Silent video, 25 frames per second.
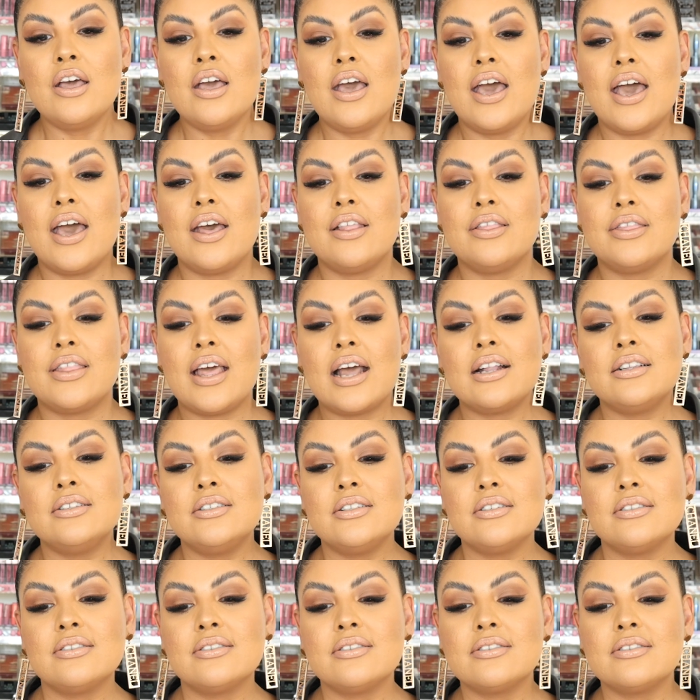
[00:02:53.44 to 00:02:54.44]
and that's
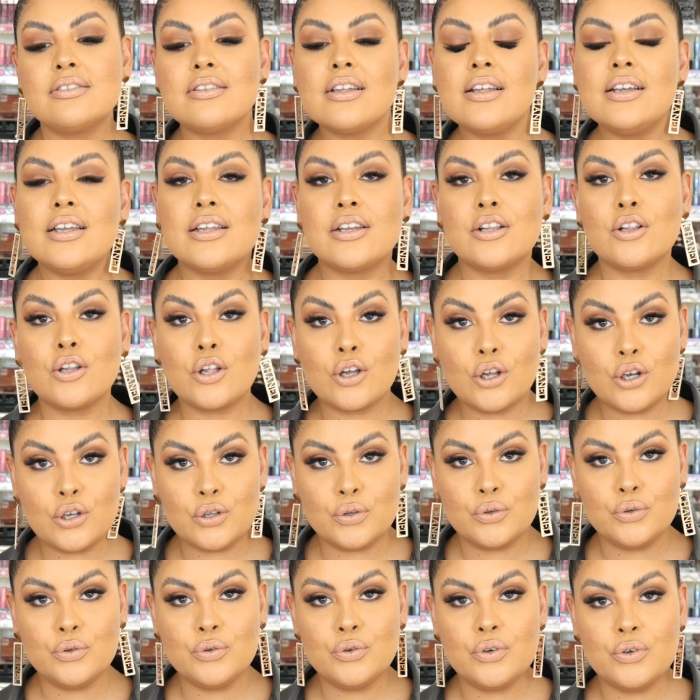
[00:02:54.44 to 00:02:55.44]
just a little
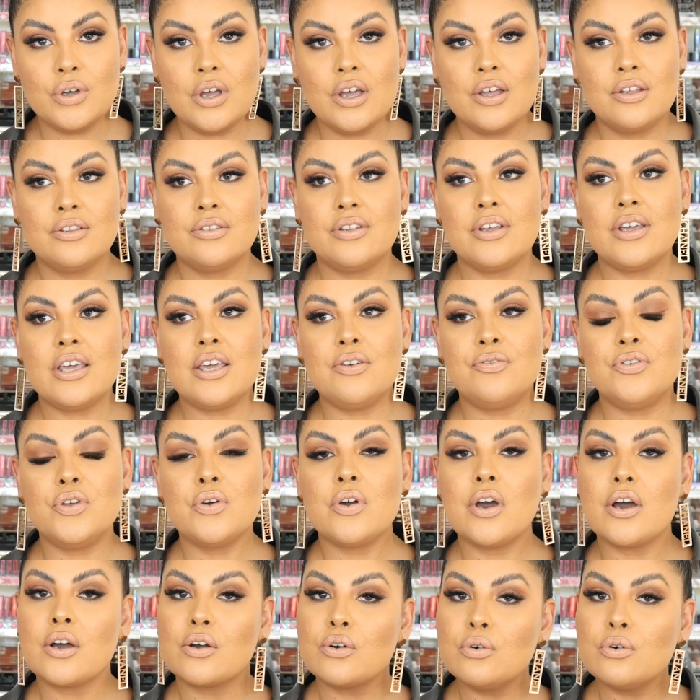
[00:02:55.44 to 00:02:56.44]
clue. So if
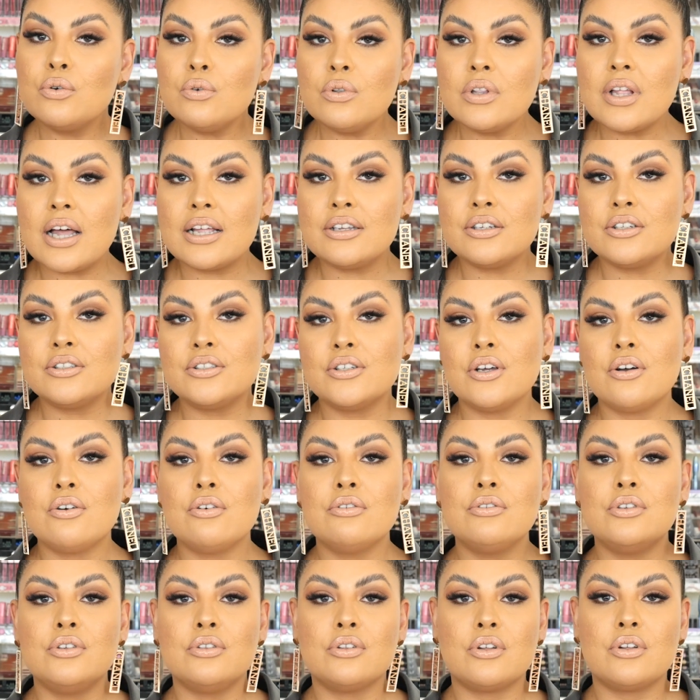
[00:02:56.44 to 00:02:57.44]
you're a cool
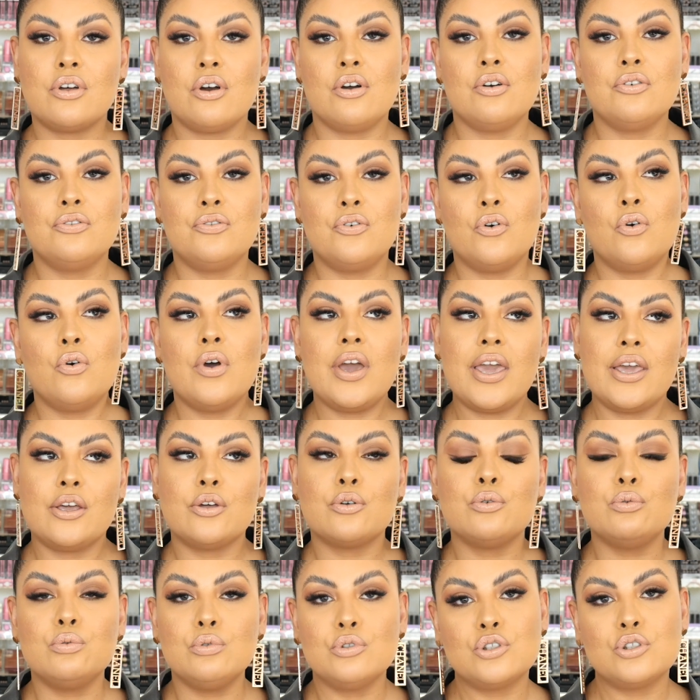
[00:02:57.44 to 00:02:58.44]
undertone, you'll go for a
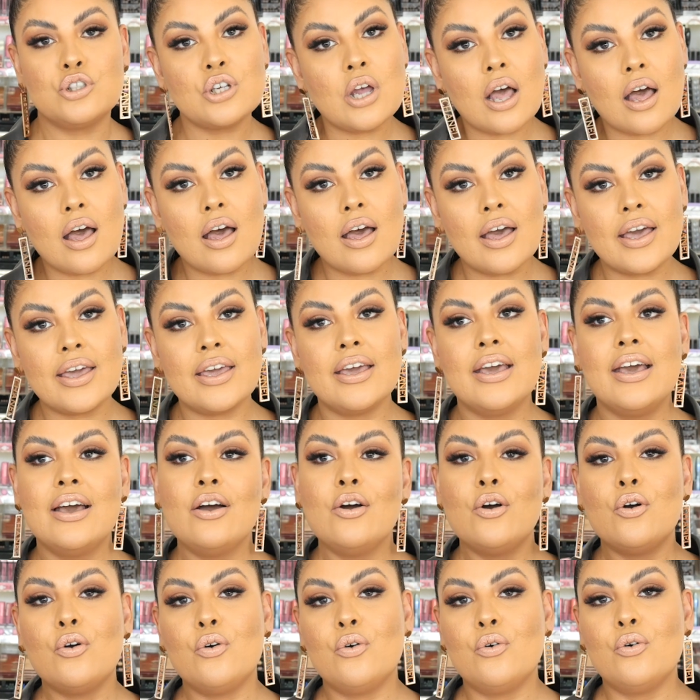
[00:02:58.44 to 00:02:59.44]
Cool Chai,
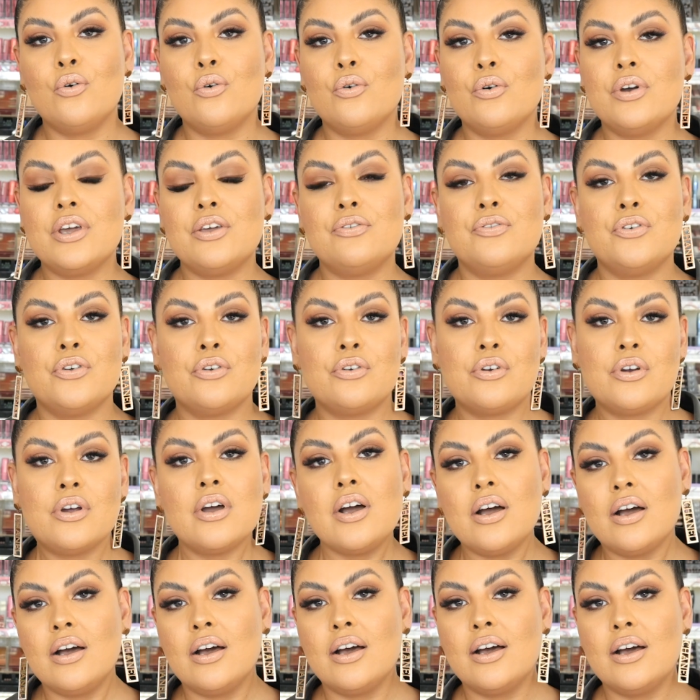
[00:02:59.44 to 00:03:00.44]
or if you're
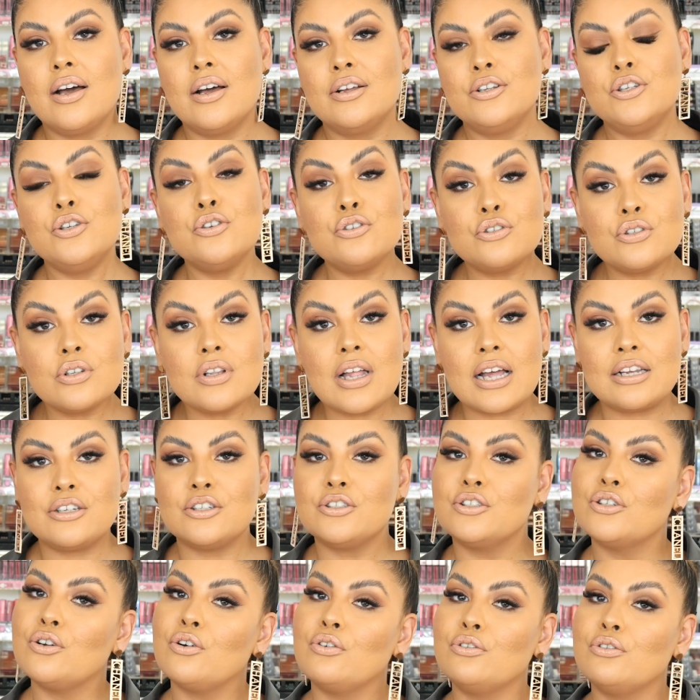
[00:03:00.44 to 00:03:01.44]
a neutral
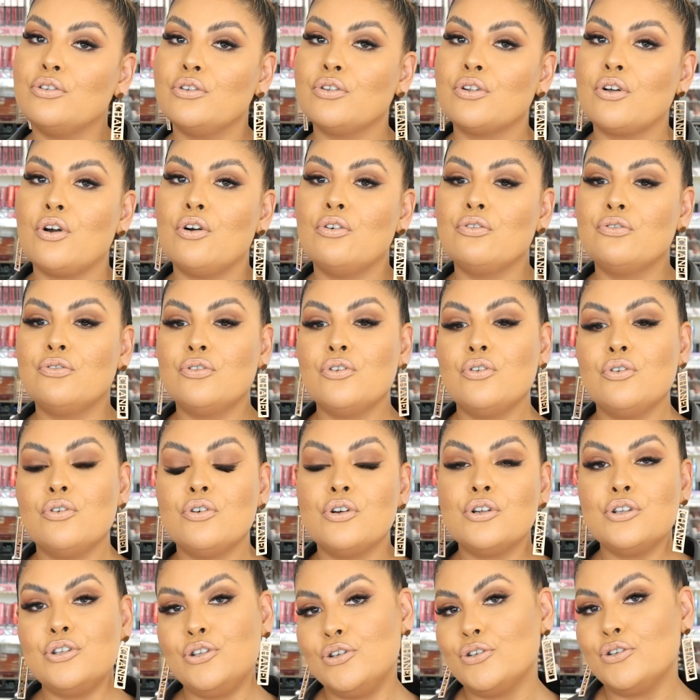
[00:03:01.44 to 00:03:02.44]
undertone, you'll go
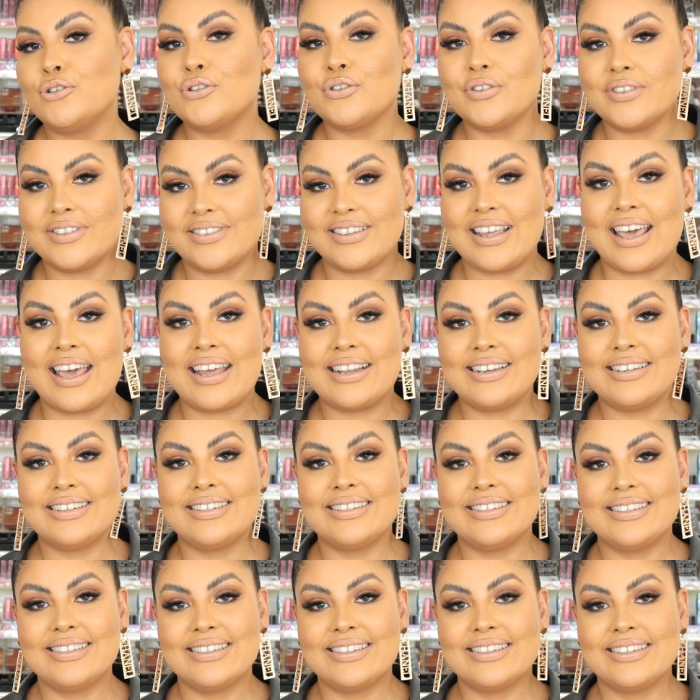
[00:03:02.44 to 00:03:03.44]
for Neutral Sand.
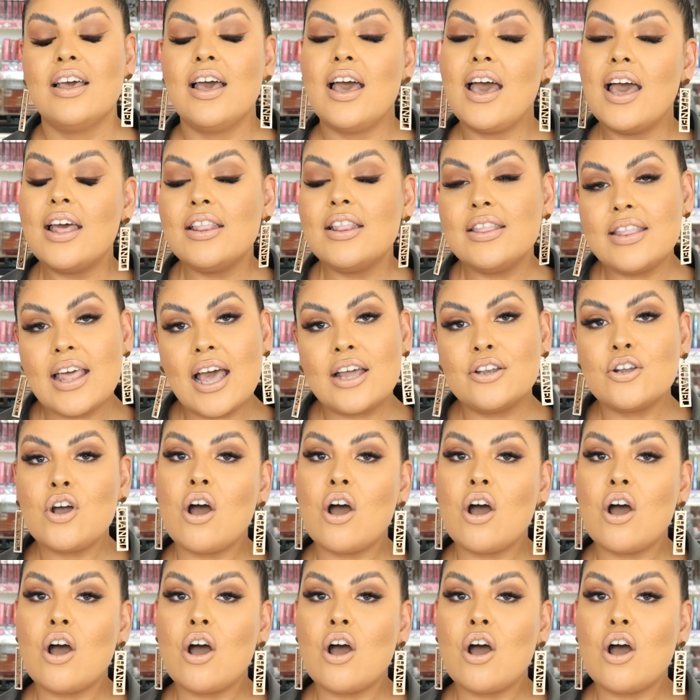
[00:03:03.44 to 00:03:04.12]
And that